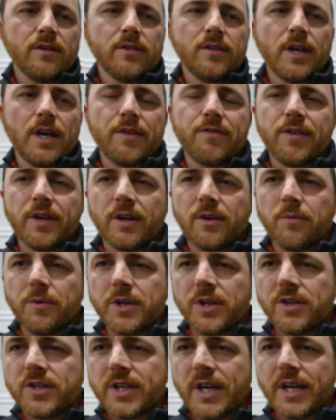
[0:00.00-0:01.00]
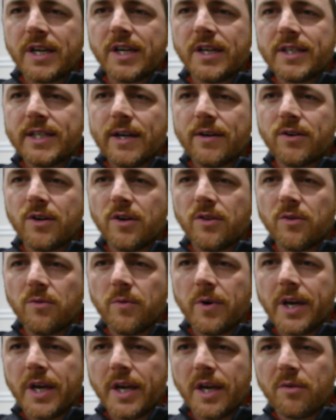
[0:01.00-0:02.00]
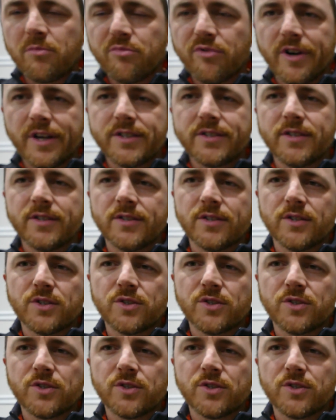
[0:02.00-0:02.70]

I think when you tighten it down all the way, it presses the